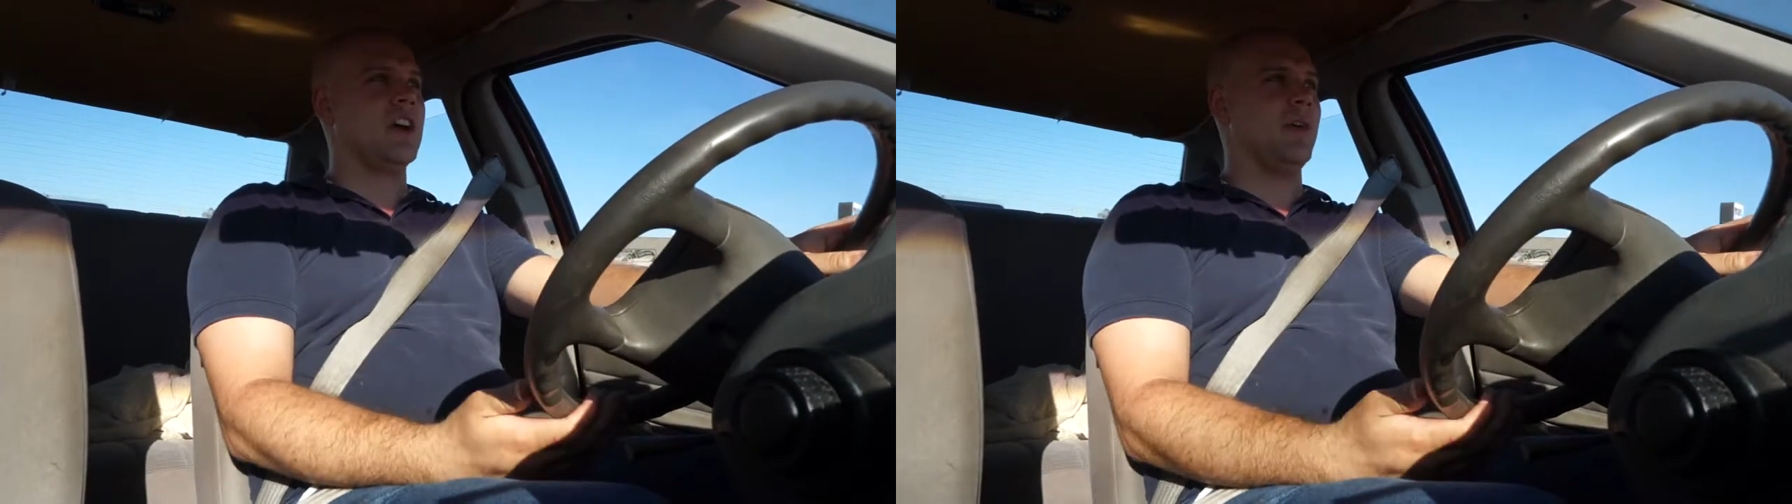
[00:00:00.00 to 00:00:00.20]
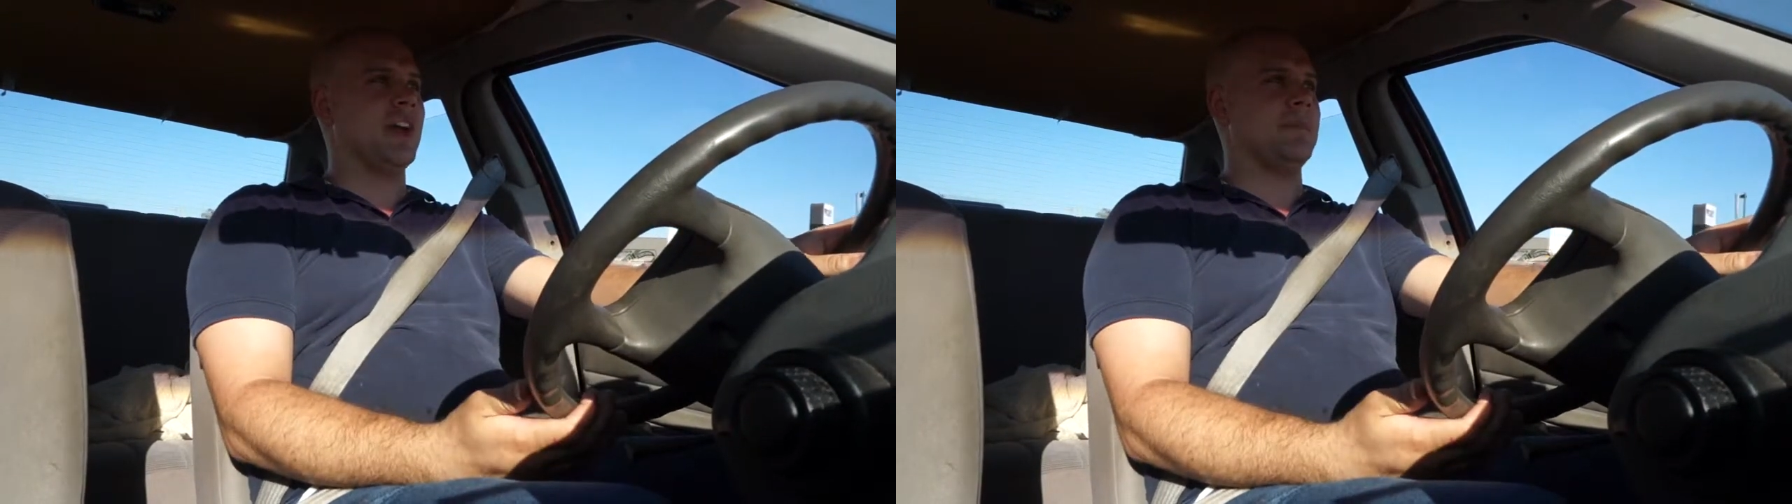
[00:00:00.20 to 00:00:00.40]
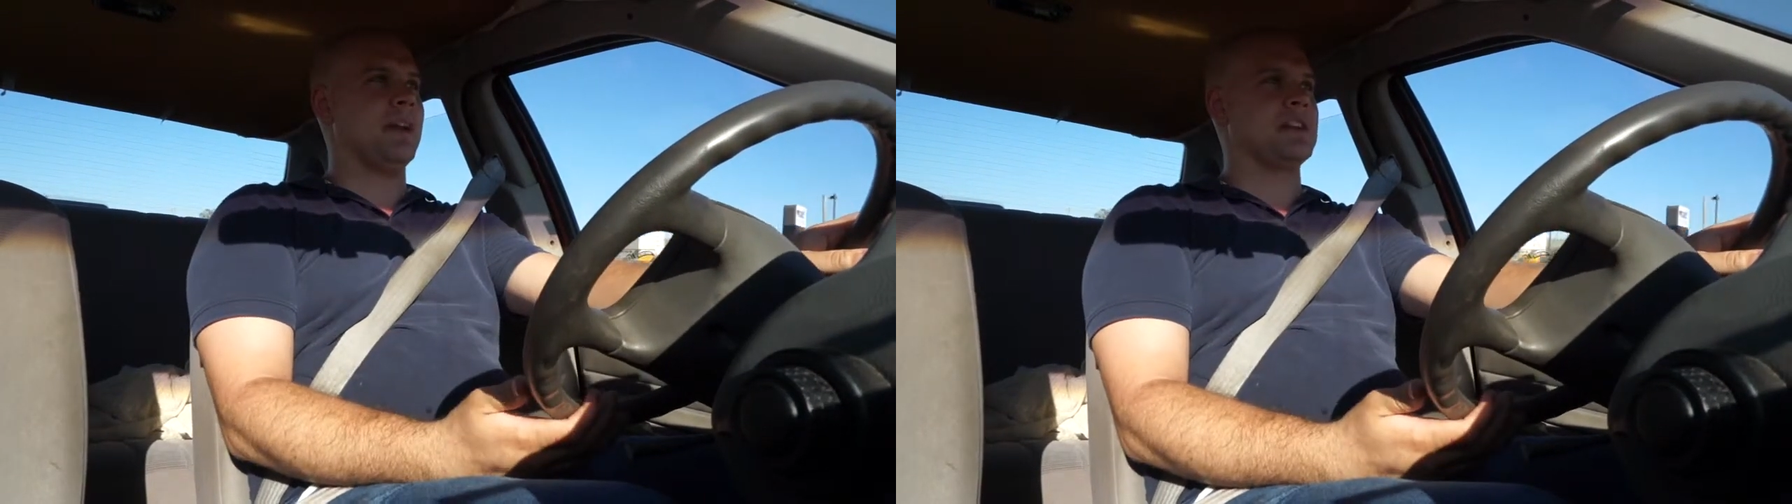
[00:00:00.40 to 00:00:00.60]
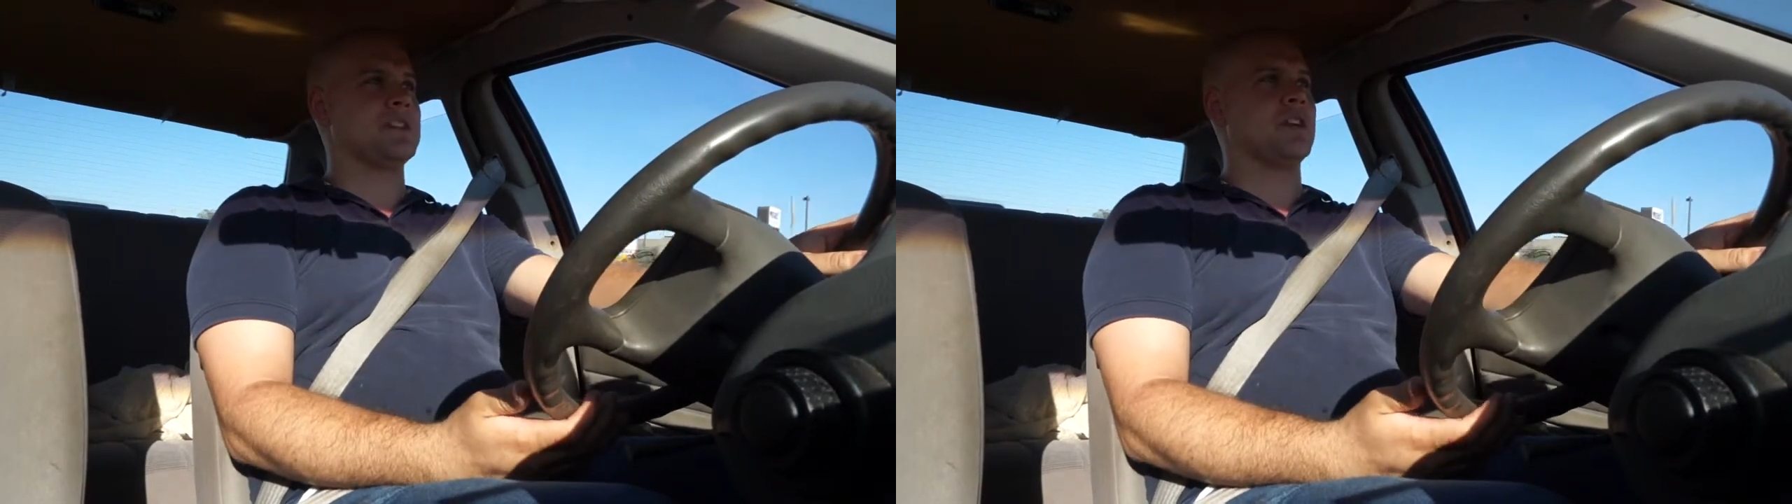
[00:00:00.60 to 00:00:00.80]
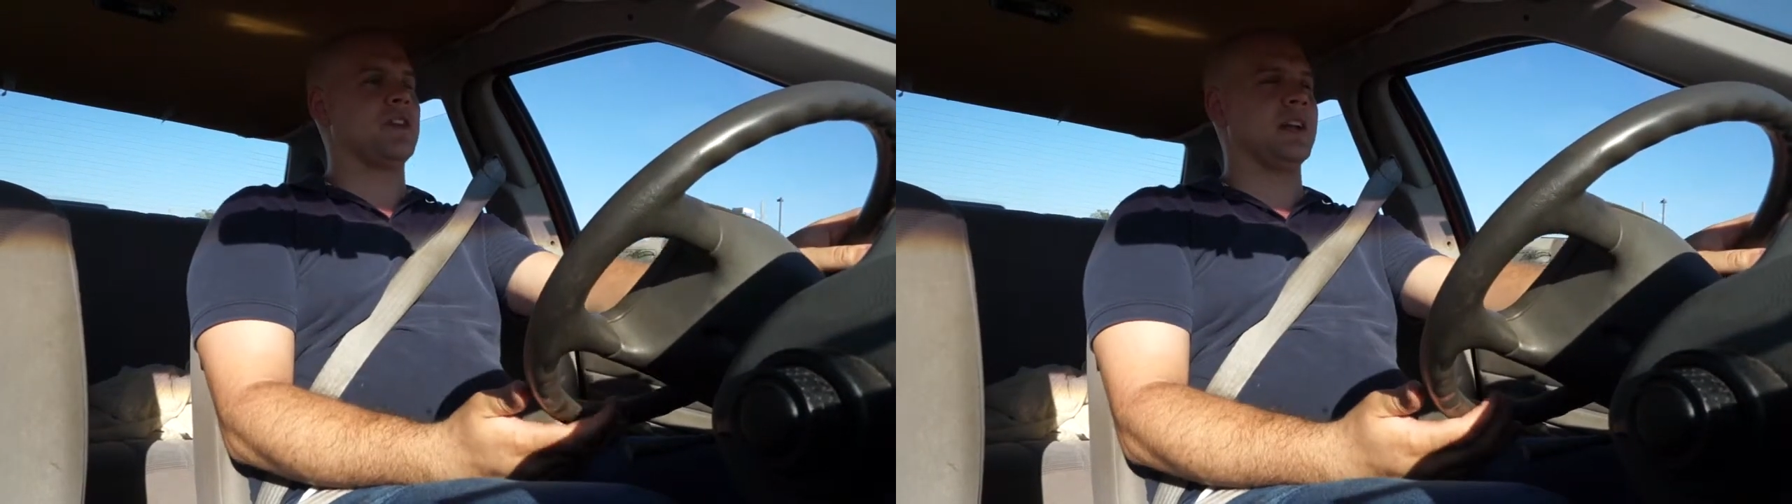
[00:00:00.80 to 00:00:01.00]
going up
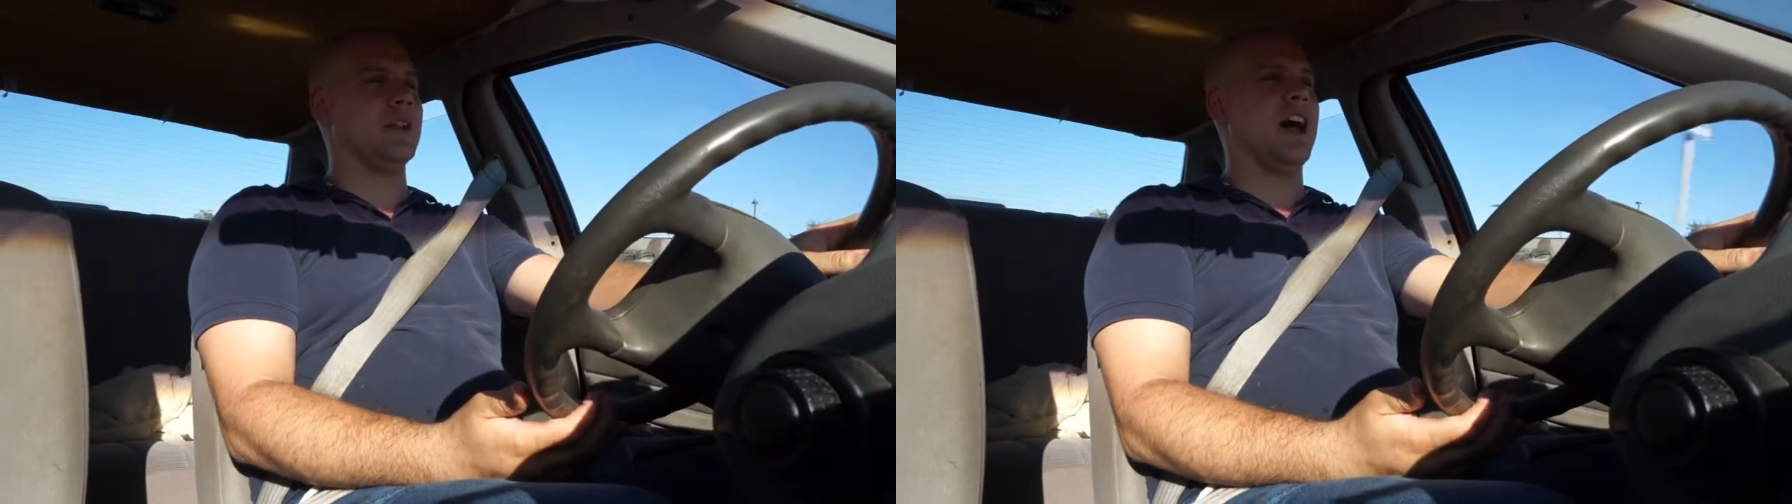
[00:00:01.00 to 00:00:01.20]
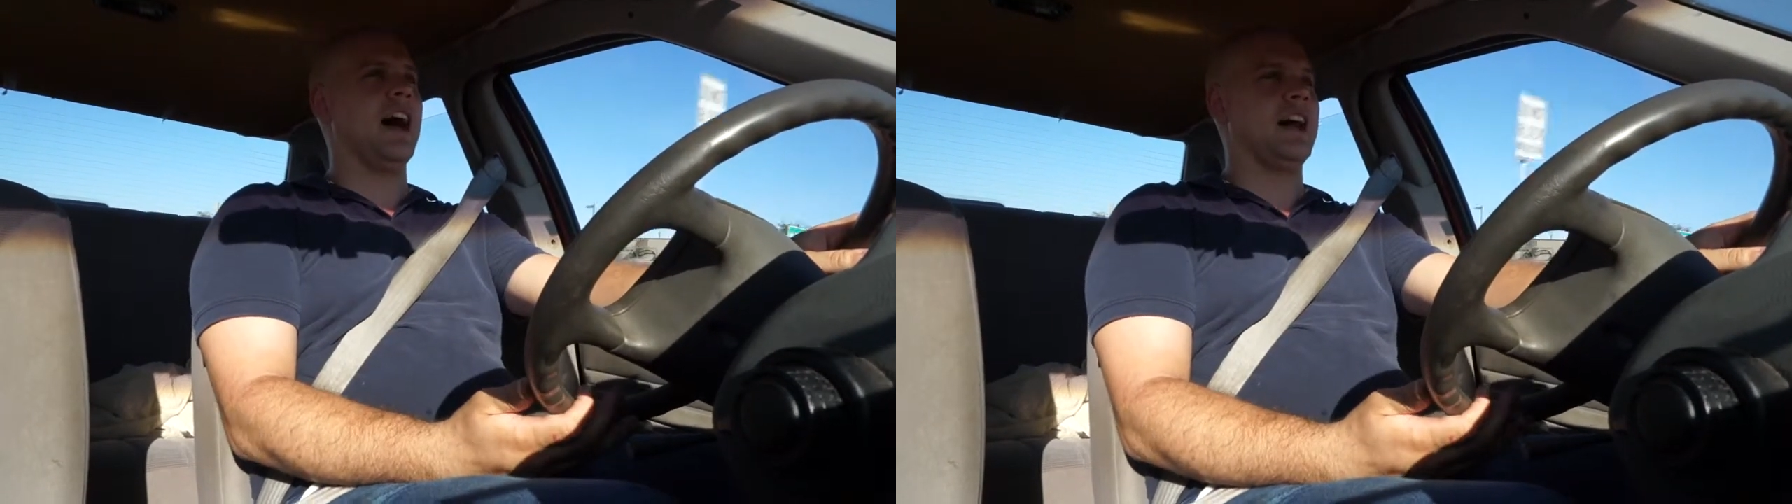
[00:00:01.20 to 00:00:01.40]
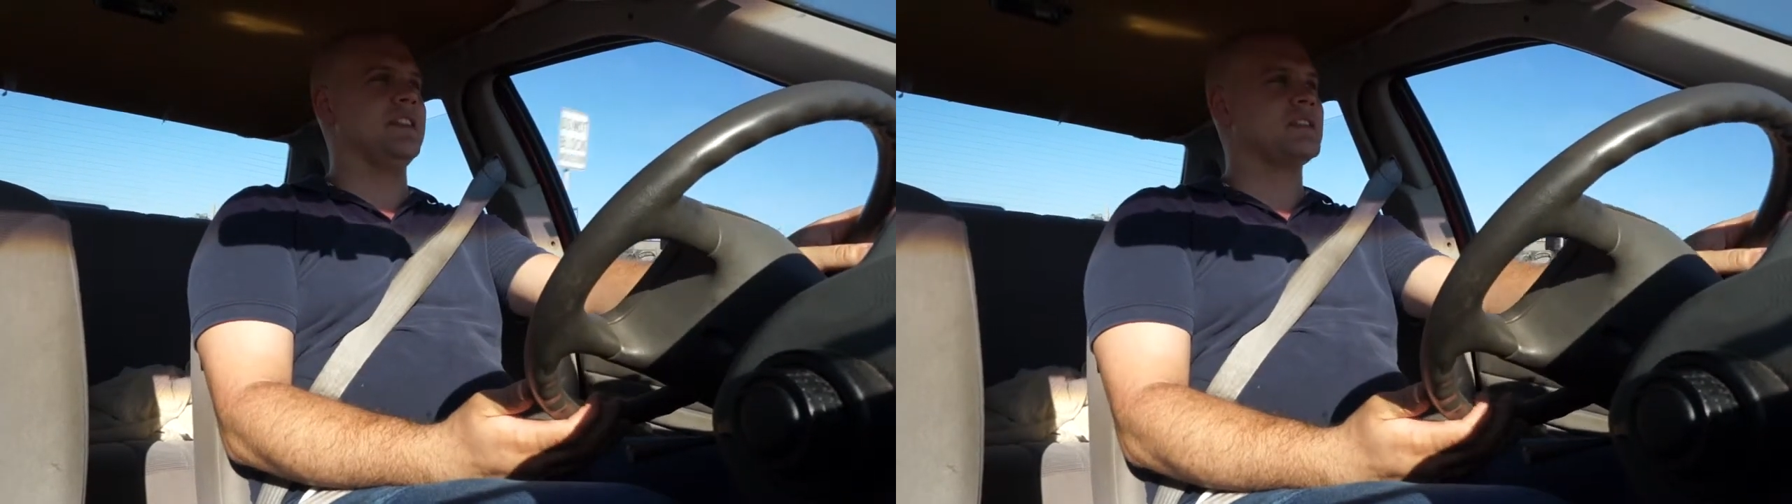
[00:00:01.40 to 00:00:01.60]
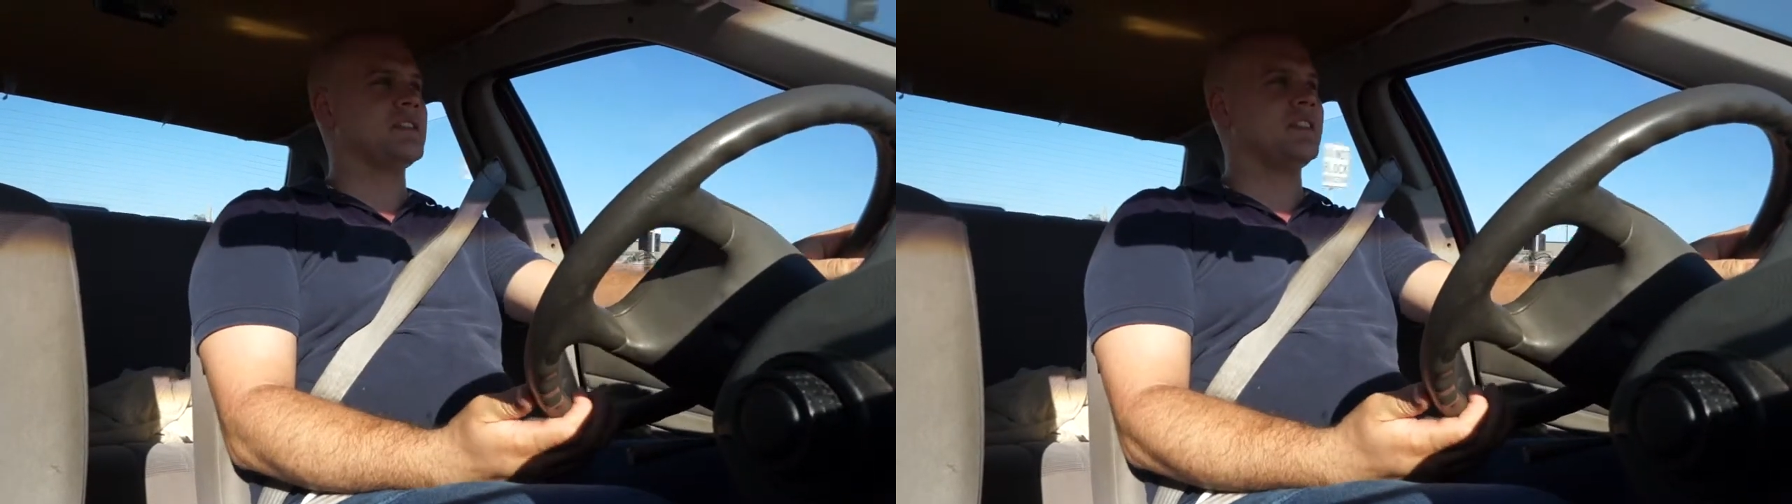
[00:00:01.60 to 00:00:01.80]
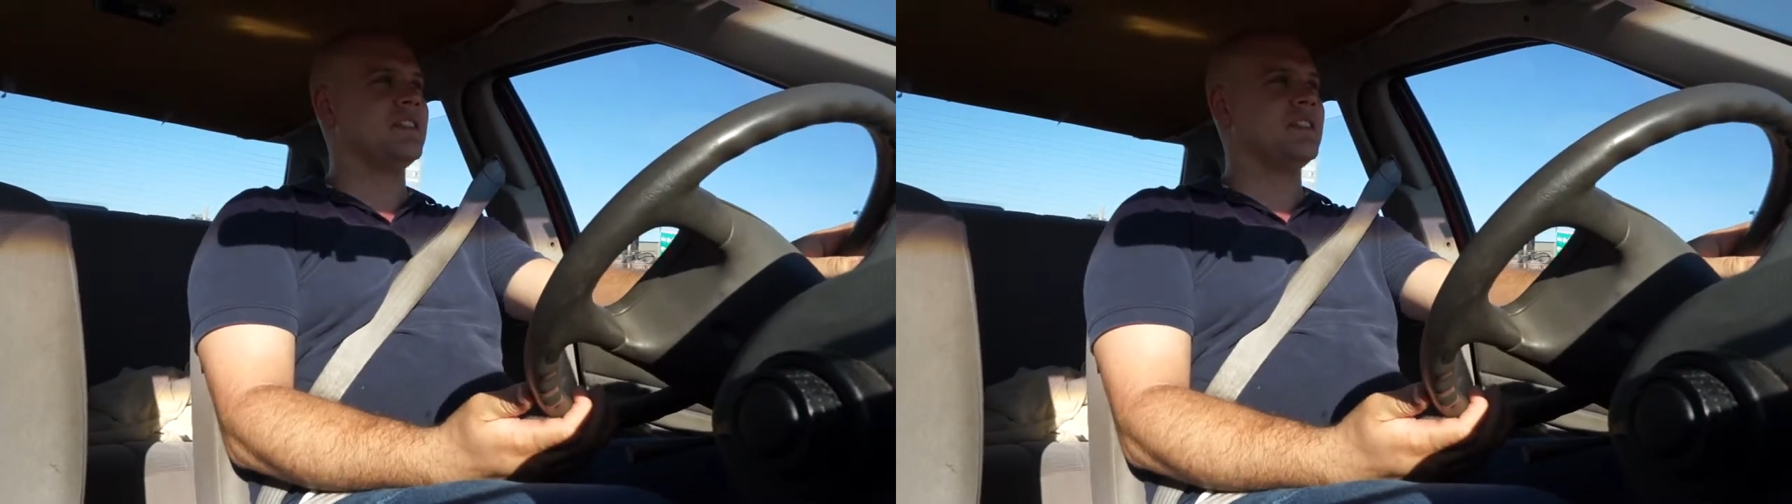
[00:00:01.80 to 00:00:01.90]
against incredible odds.